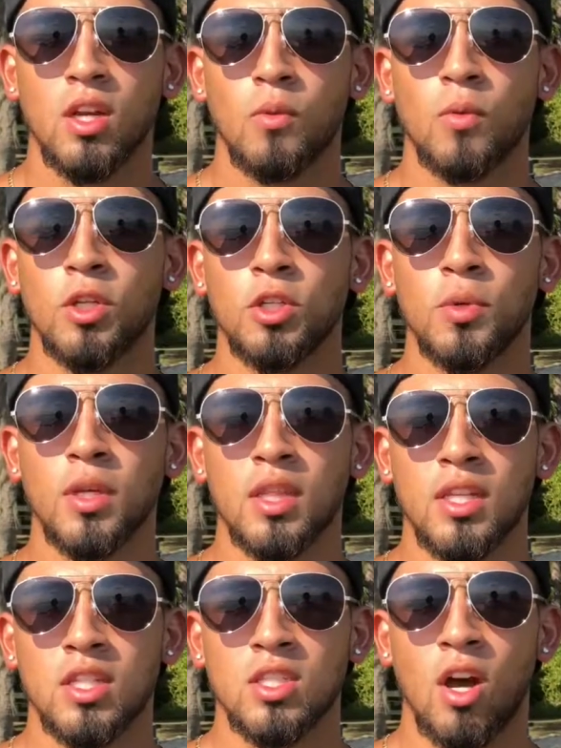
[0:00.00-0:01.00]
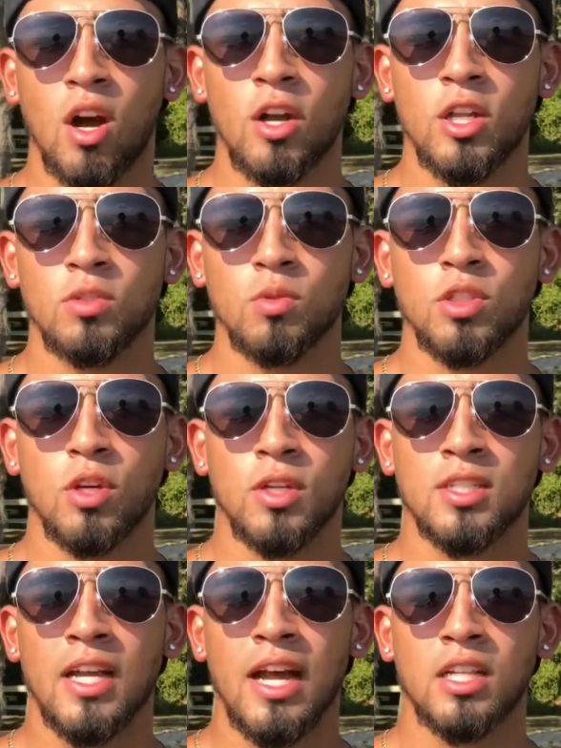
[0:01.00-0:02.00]
When doing this, the audience will know
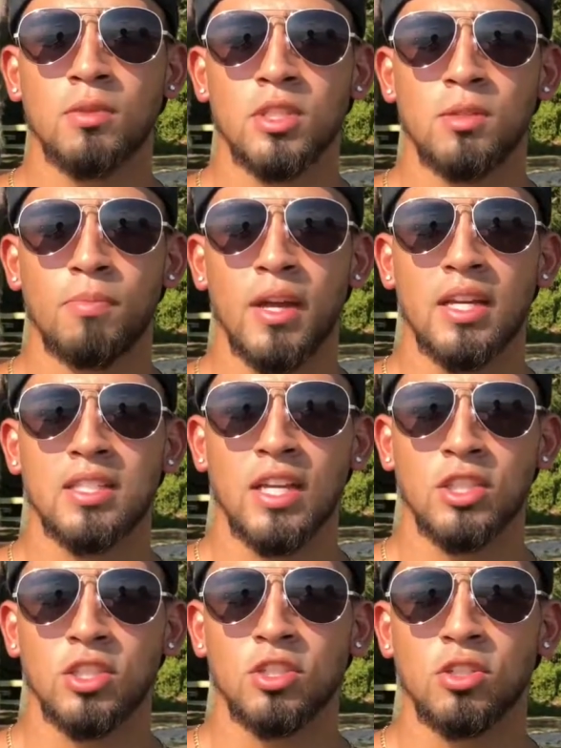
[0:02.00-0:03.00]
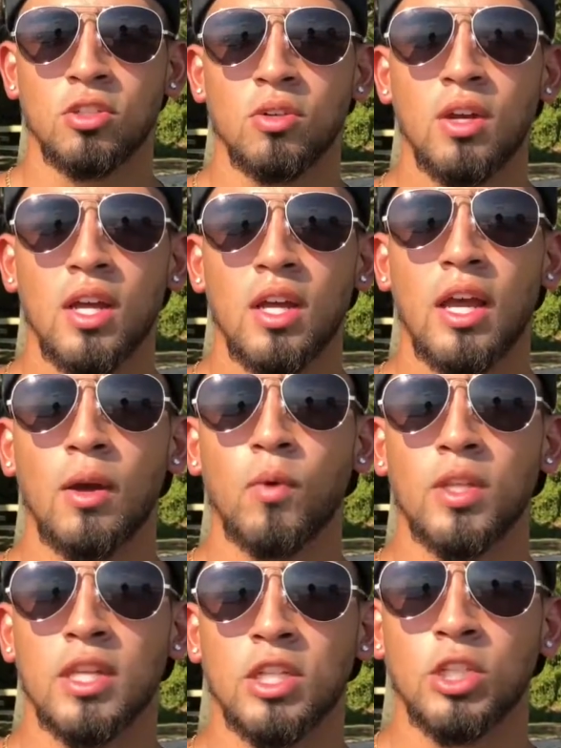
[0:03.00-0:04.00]
exactly what to pay attention to and
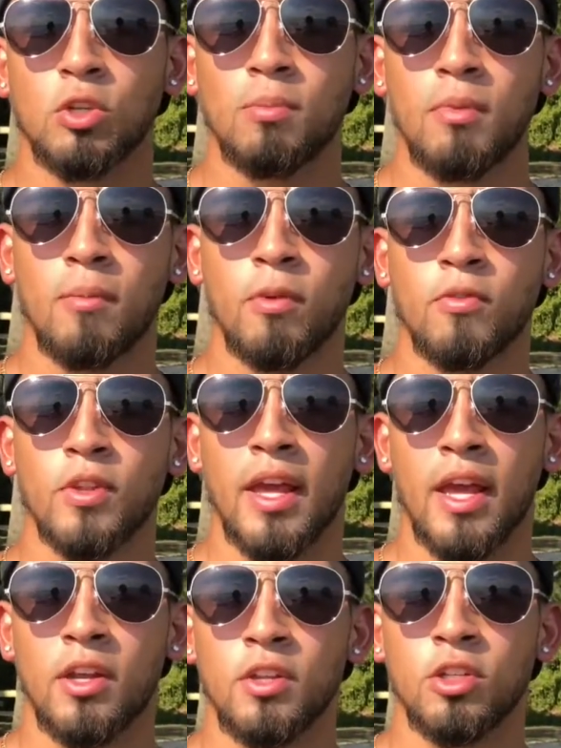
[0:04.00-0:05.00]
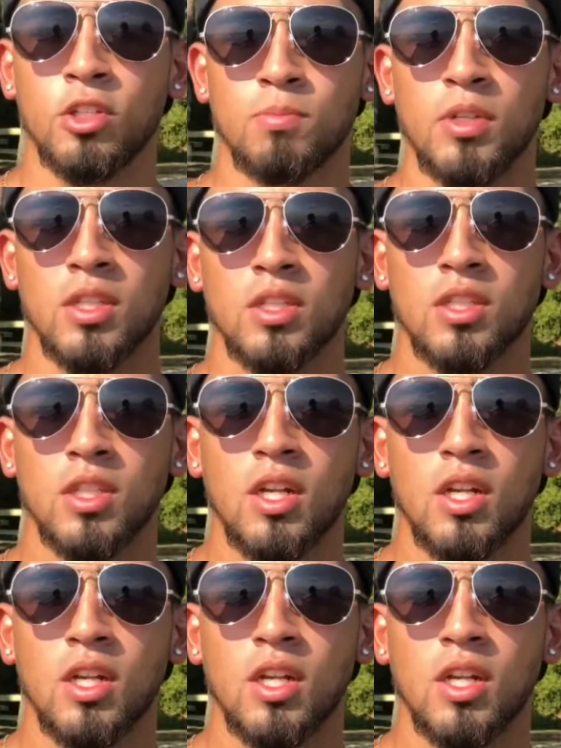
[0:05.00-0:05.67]
what they should remember for the end of your speech.